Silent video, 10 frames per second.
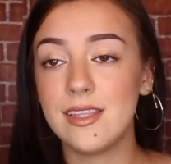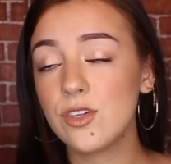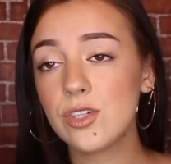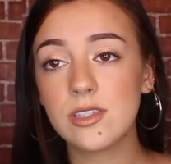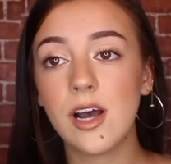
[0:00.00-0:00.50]

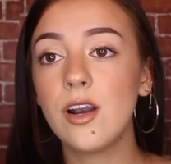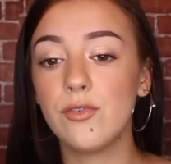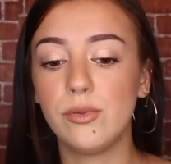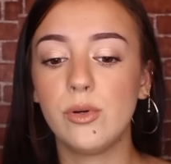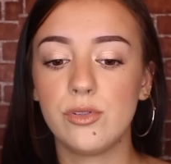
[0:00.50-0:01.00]
There's a ton
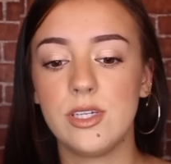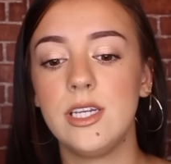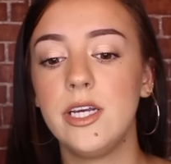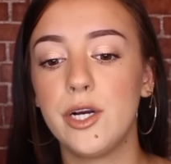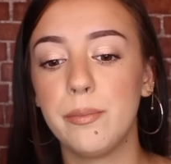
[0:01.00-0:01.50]
of florals in
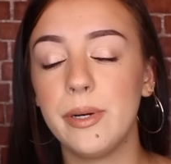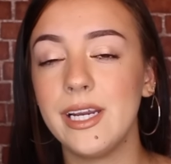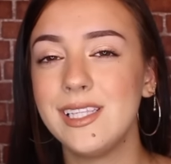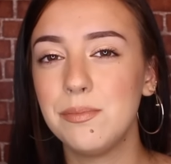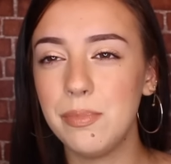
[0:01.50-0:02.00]
here,
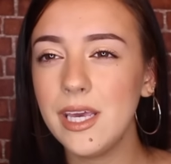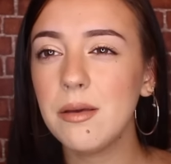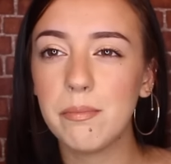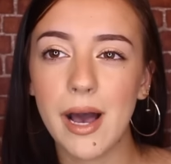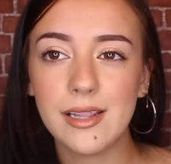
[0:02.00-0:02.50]
but it's
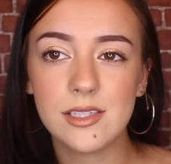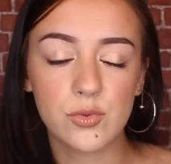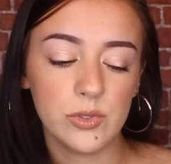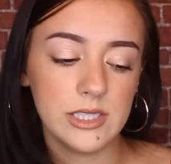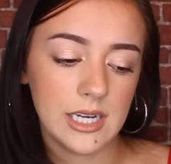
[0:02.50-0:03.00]
being
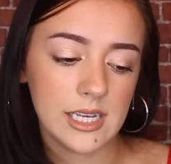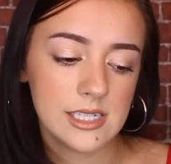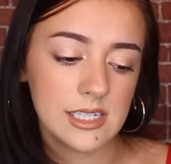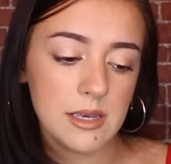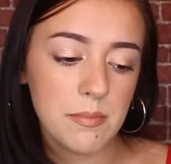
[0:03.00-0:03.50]
balanced really
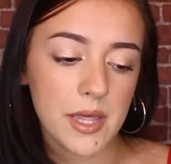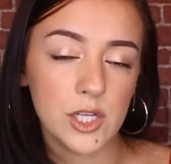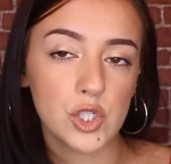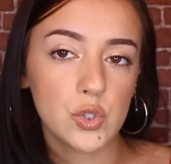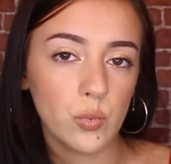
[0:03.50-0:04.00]
nicely by
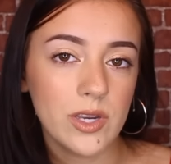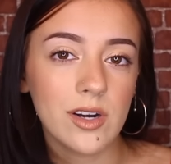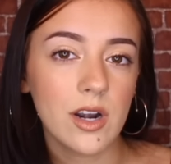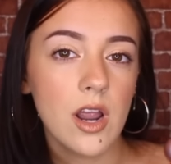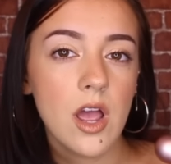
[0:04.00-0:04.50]
the
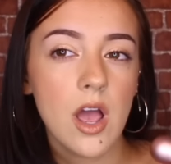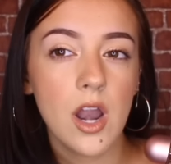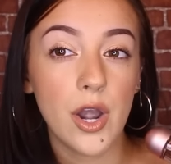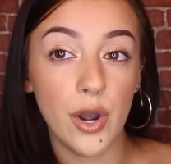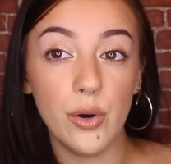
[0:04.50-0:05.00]
sweeter
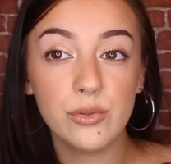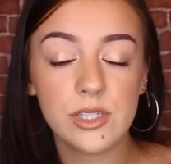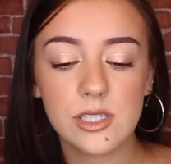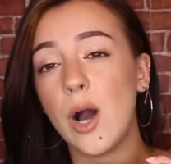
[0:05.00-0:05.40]
notes.